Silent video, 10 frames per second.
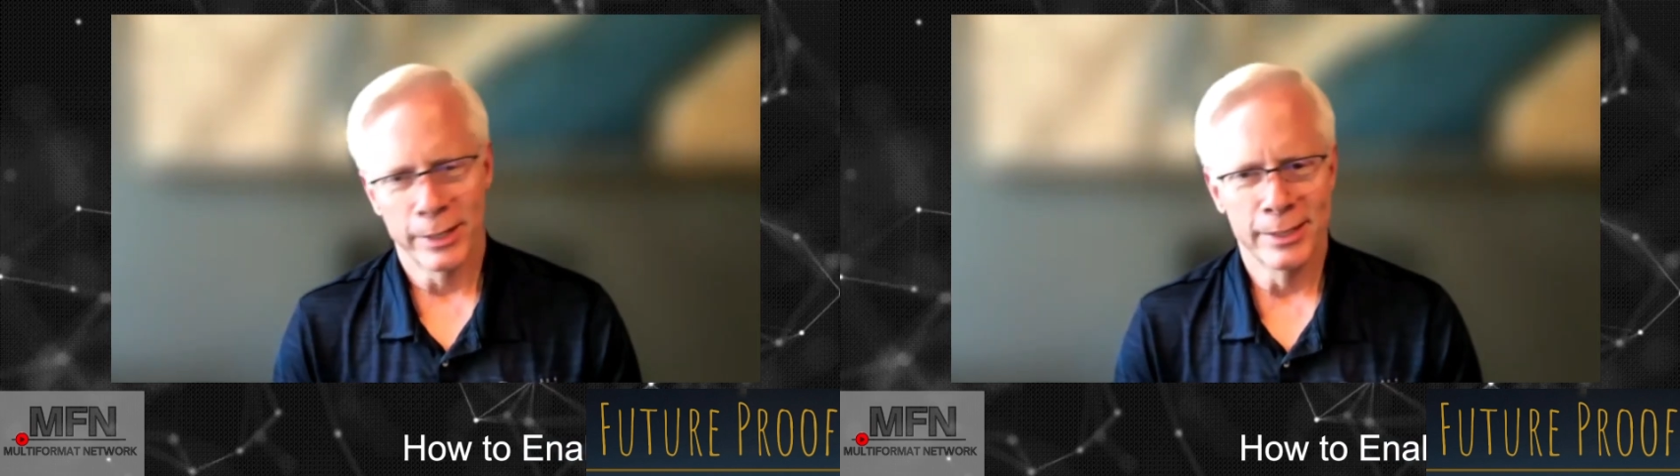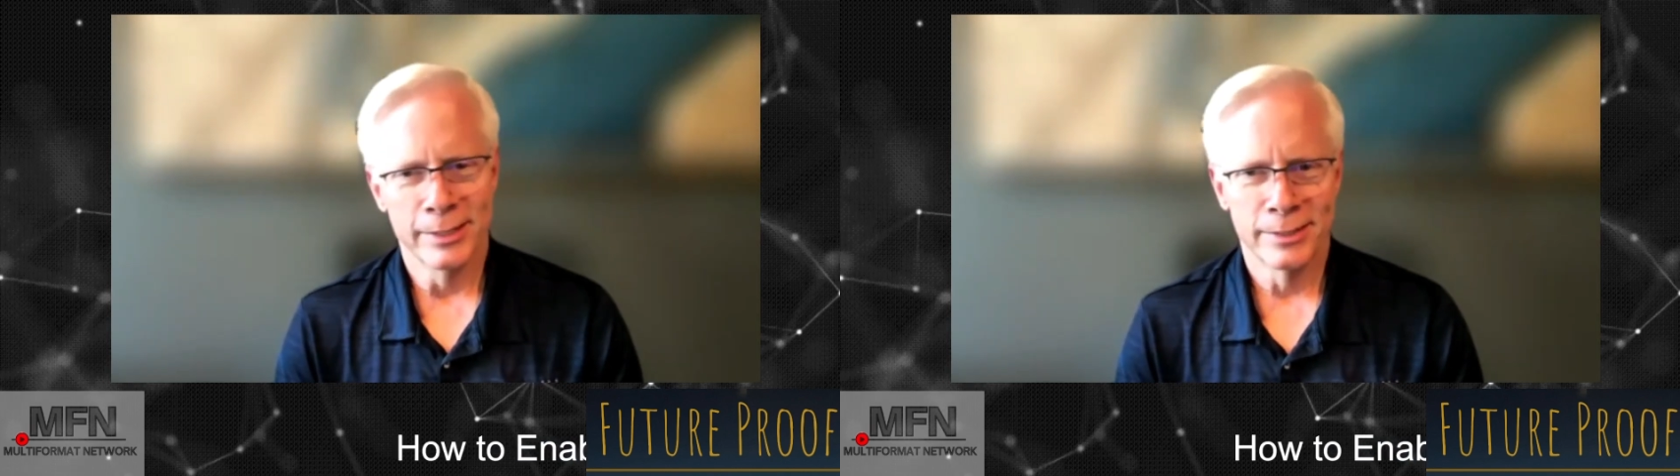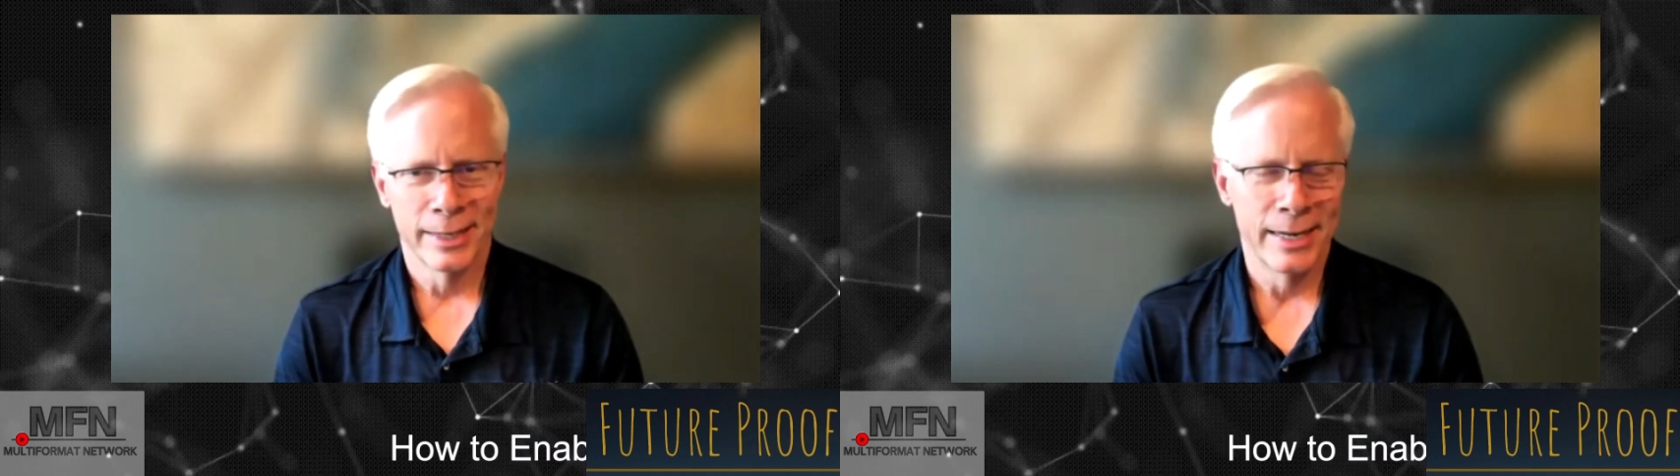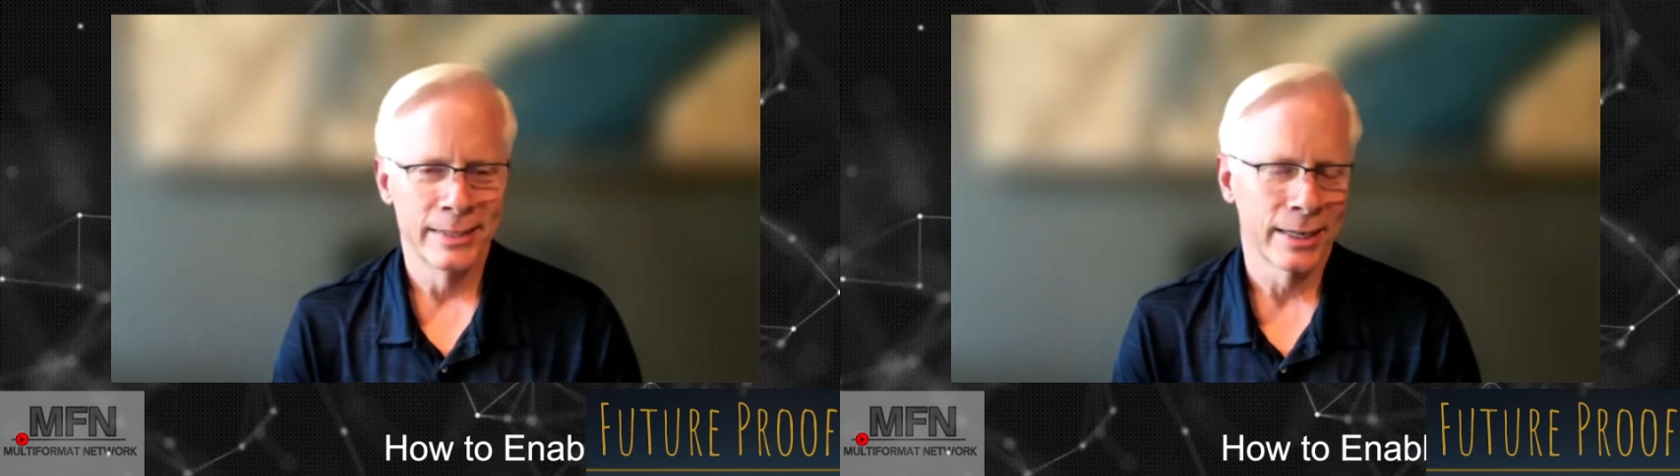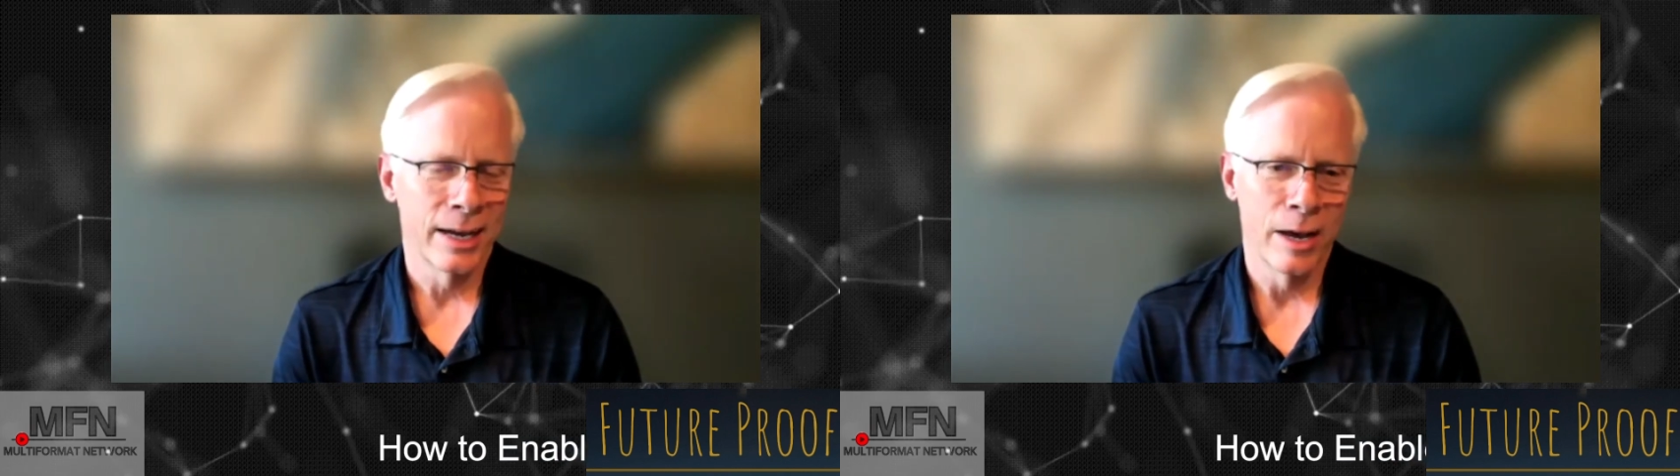in
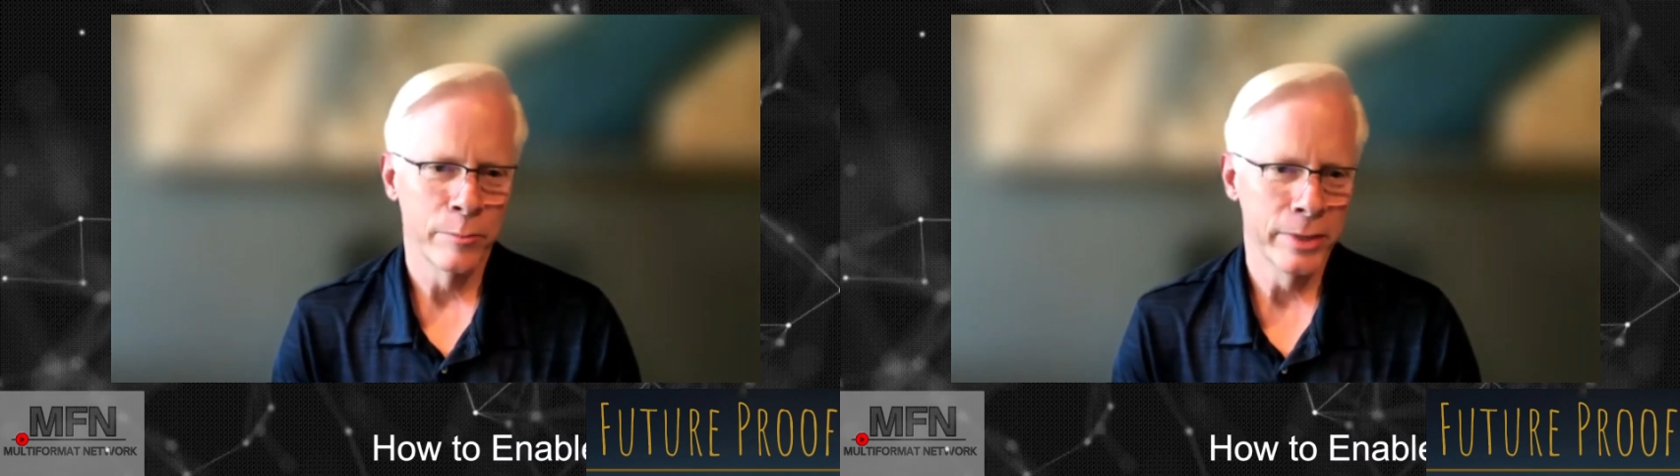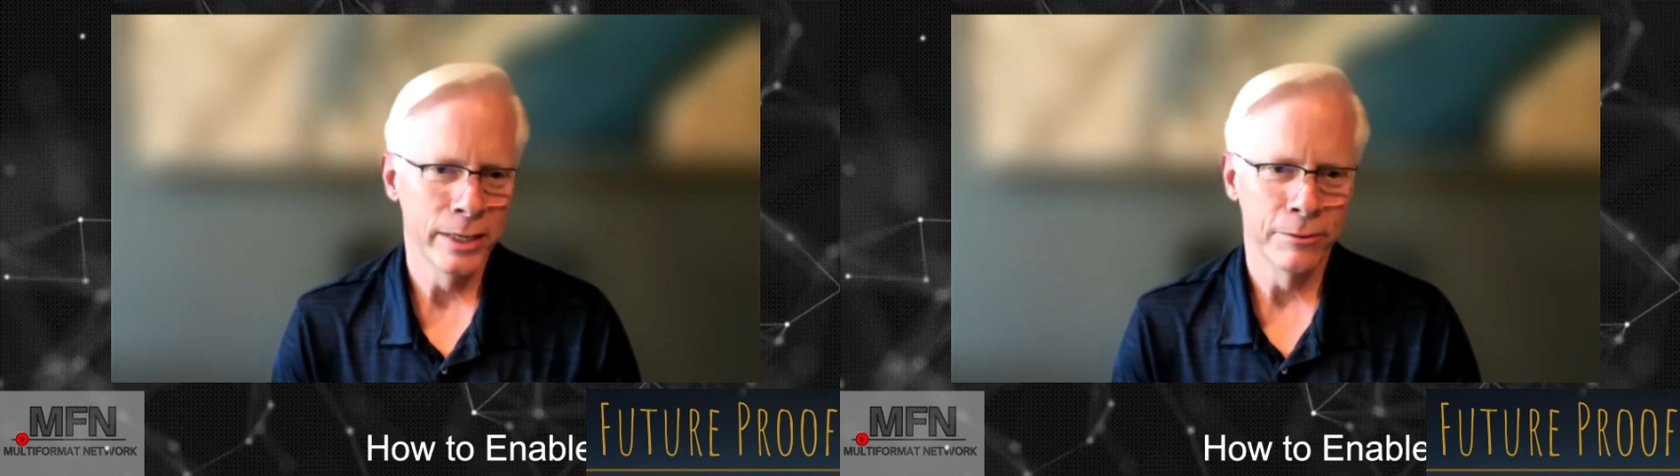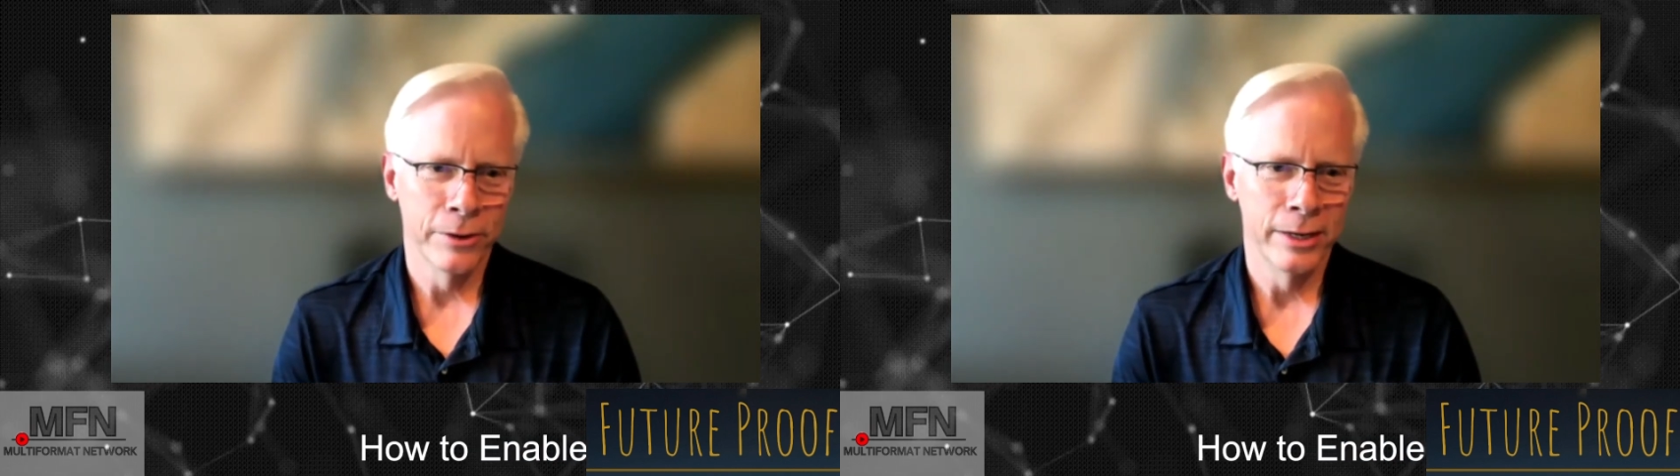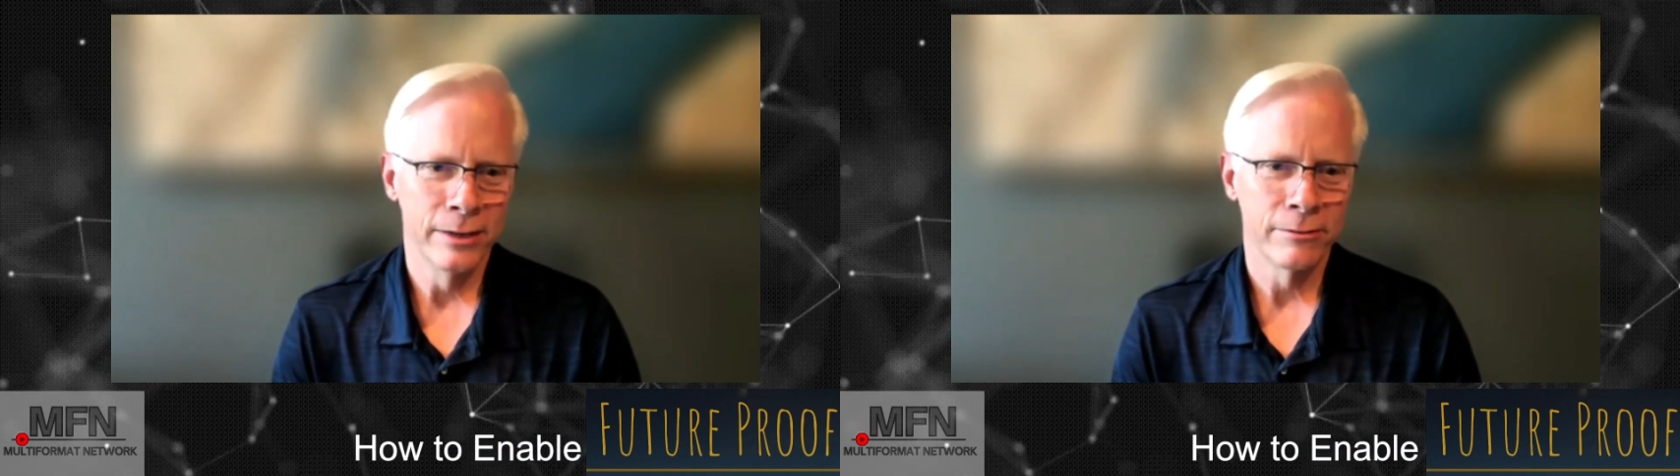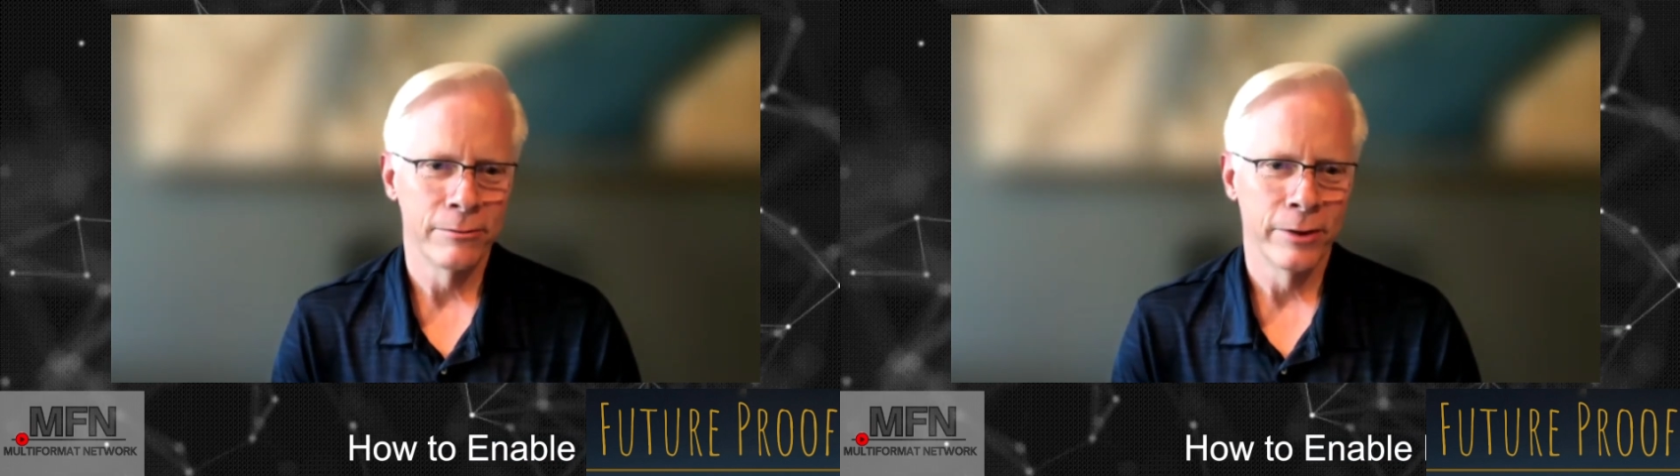today's economy,
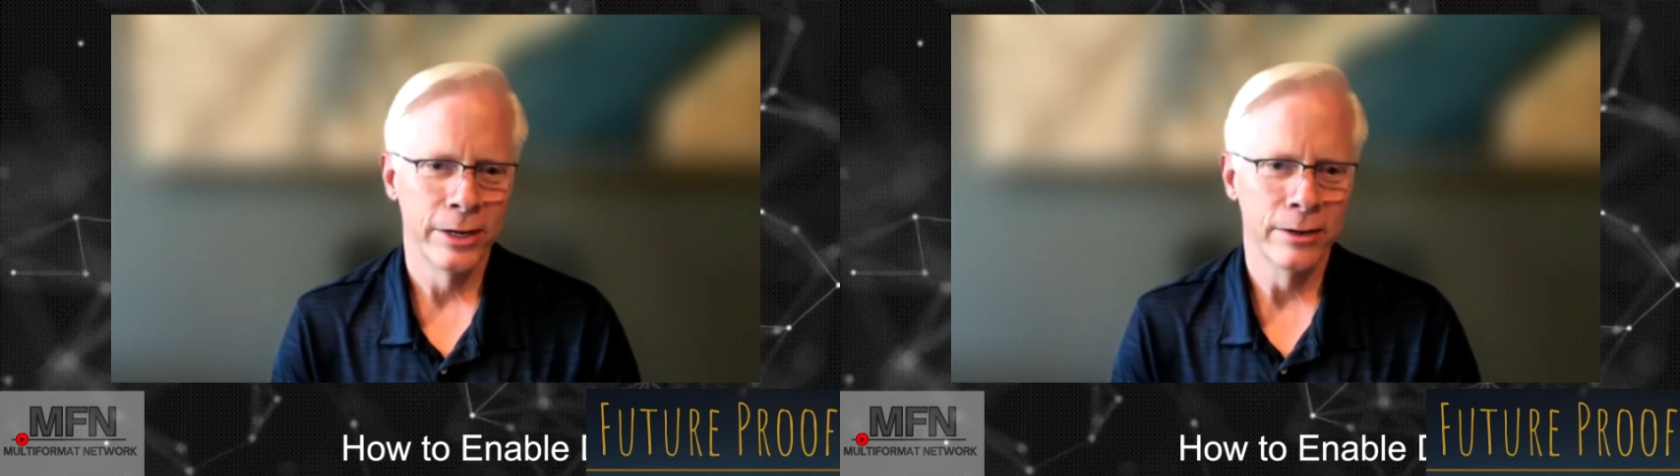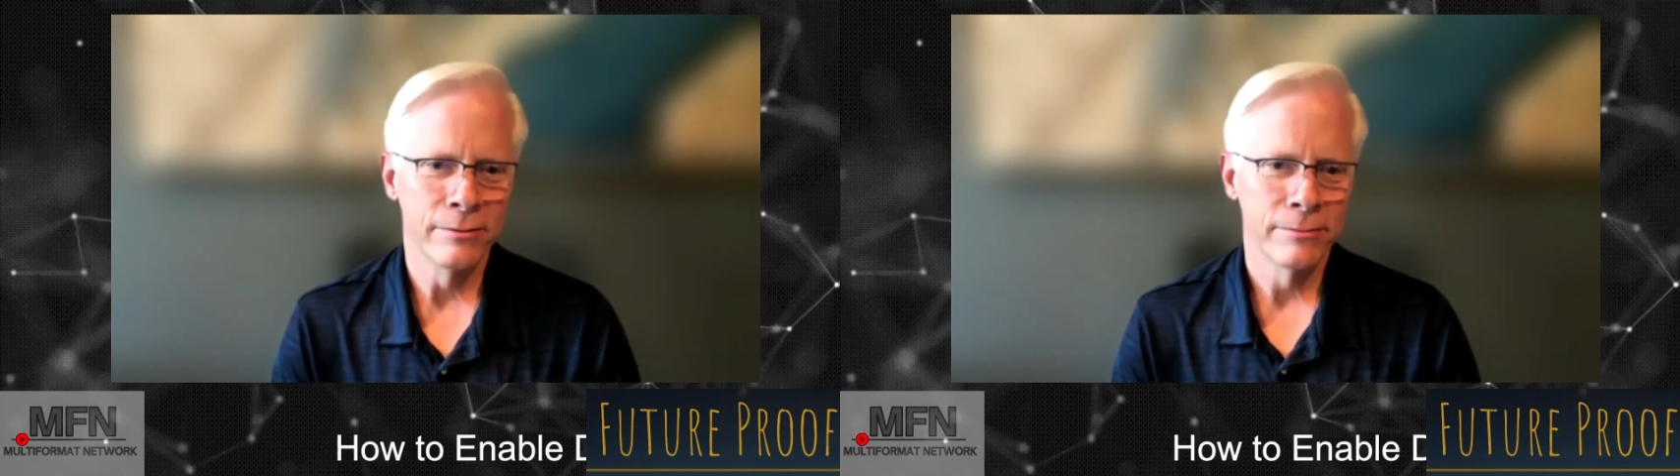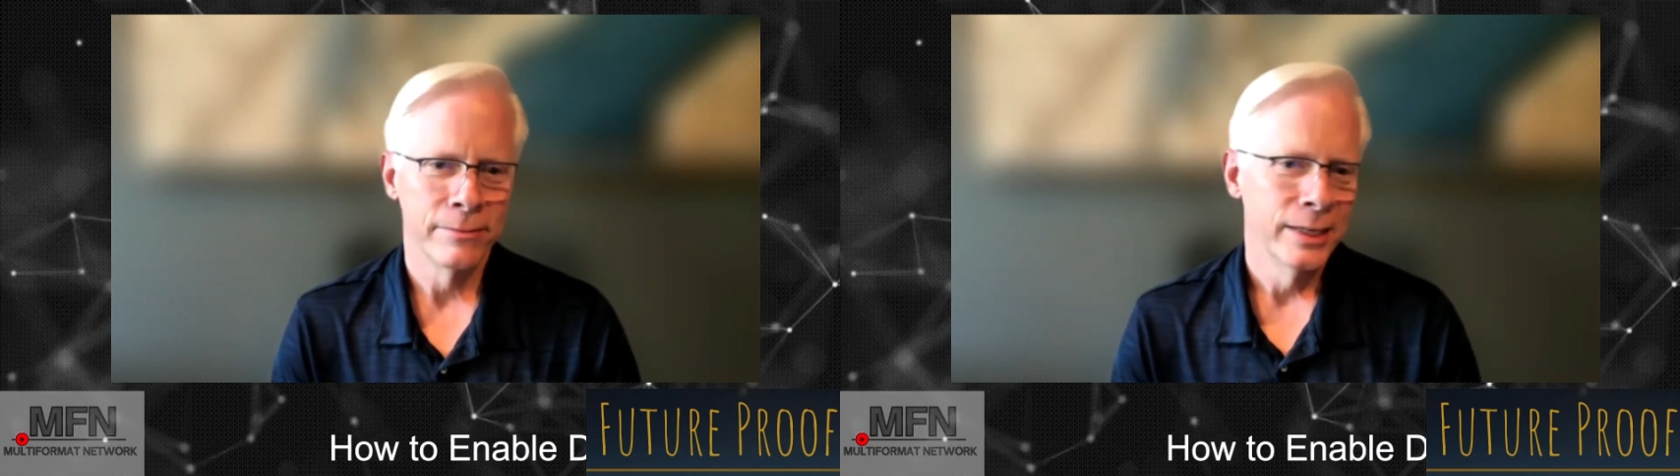when when